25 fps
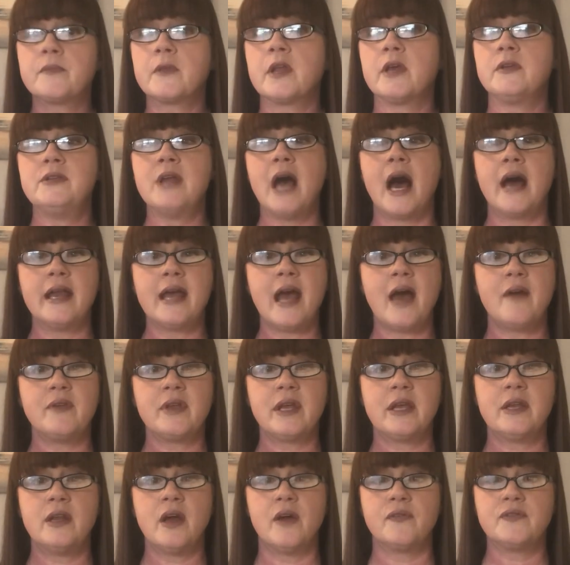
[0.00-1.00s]
not having
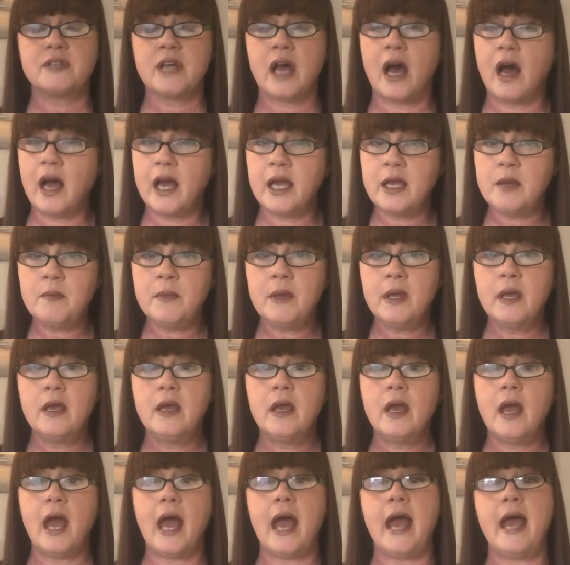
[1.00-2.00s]
enough time,
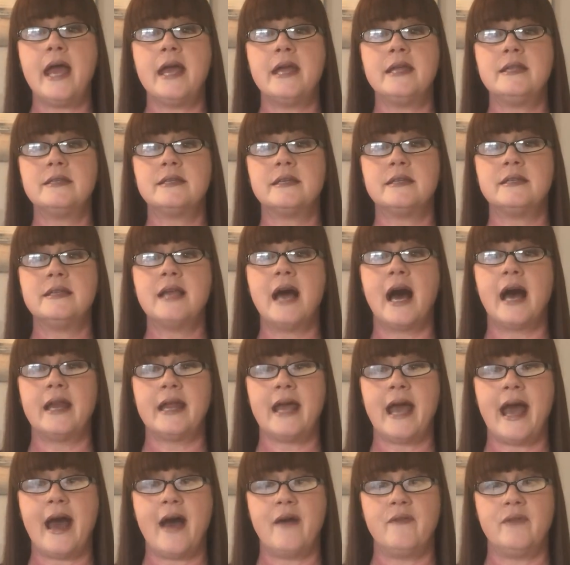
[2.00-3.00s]
and not
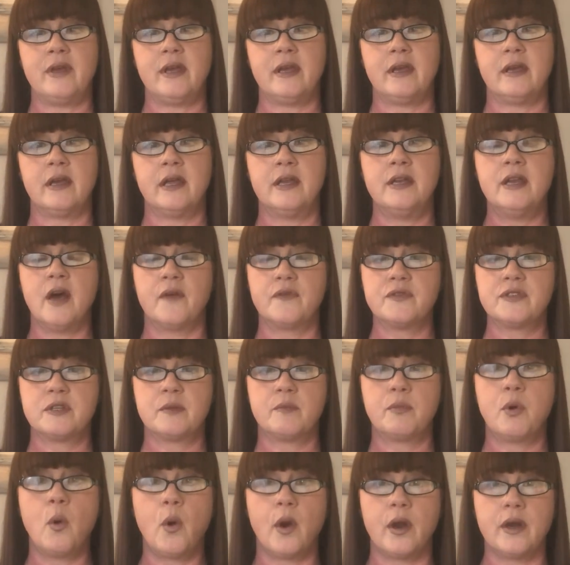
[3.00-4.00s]
having enough
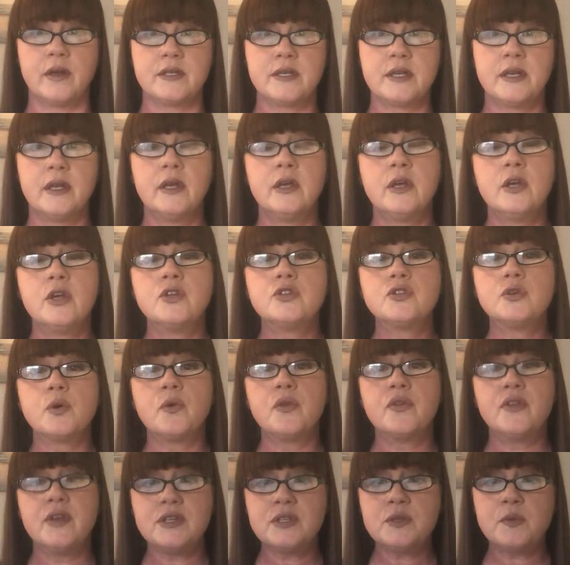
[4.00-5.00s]
support. So
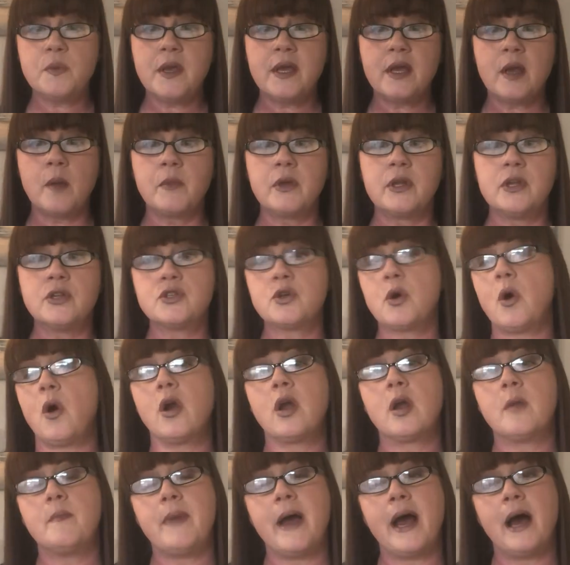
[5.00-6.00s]
this week I'm going to
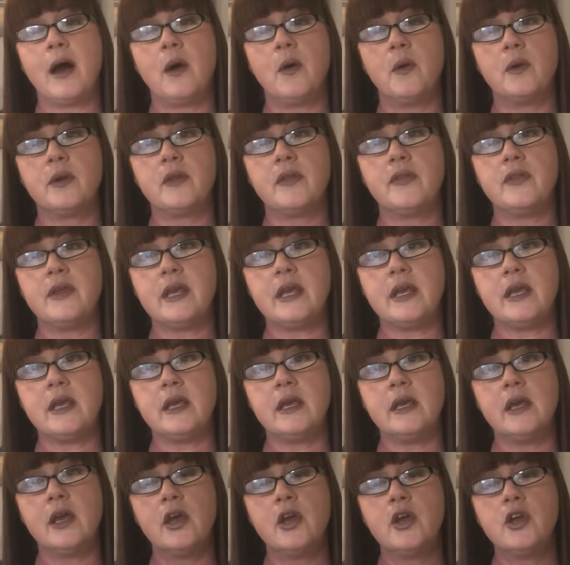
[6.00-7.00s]
talk about
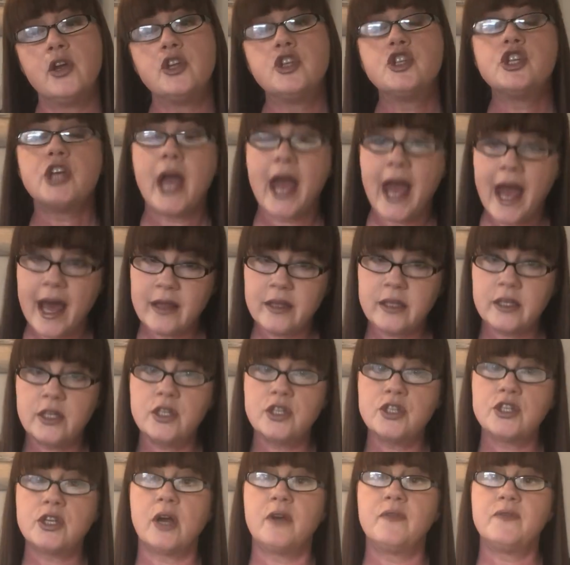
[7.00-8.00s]
the
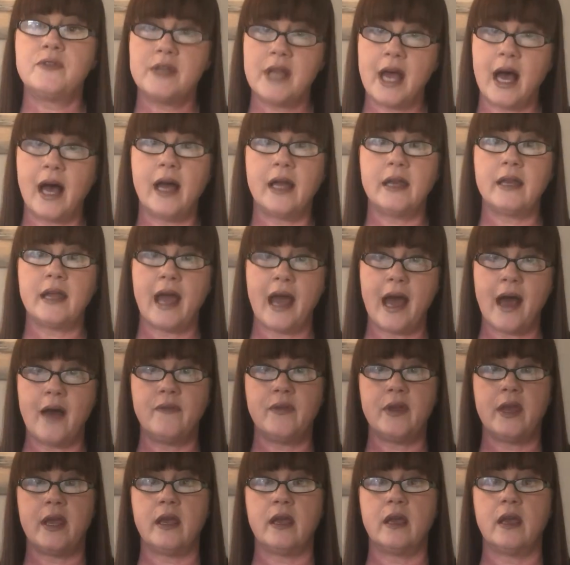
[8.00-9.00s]
challenge of not
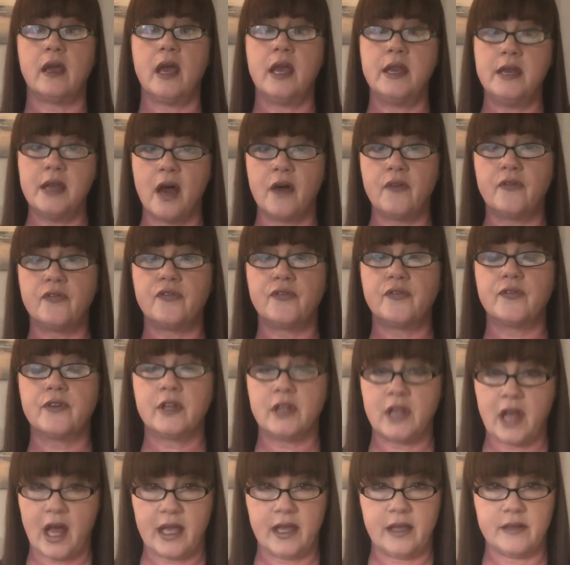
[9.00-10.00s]
having enough
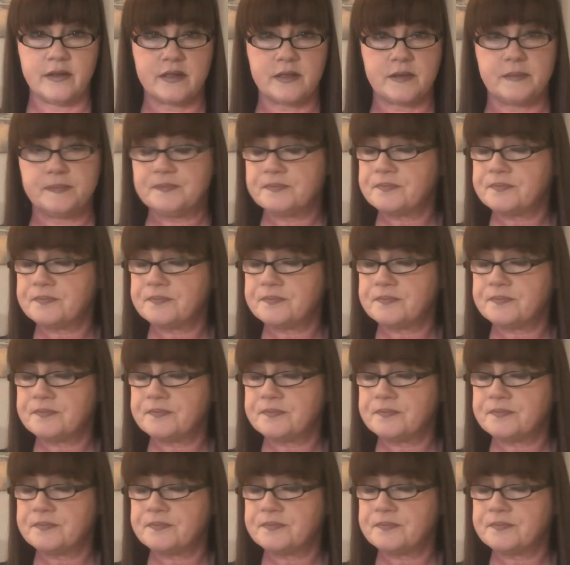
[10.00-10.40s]
clients.